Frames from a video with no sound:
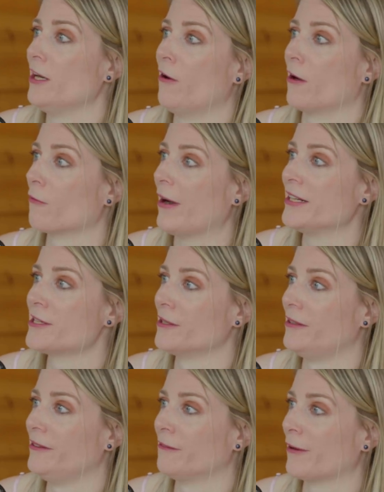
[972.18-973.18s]
know our
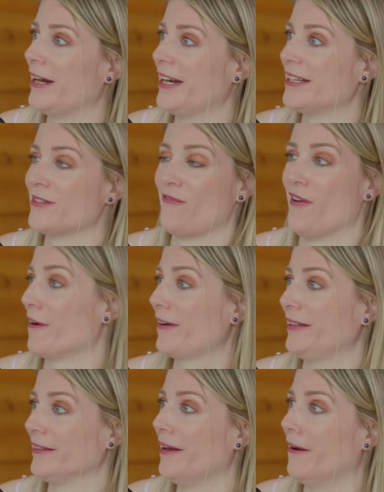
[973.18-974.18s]
rental rate is
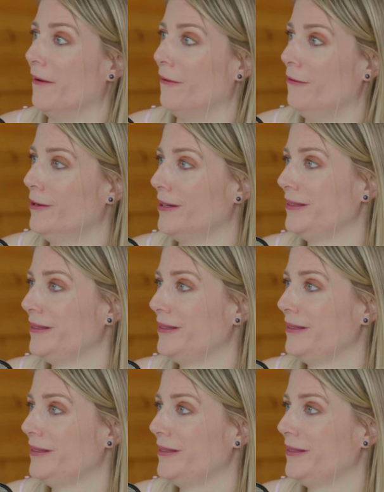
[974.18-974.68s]
very low.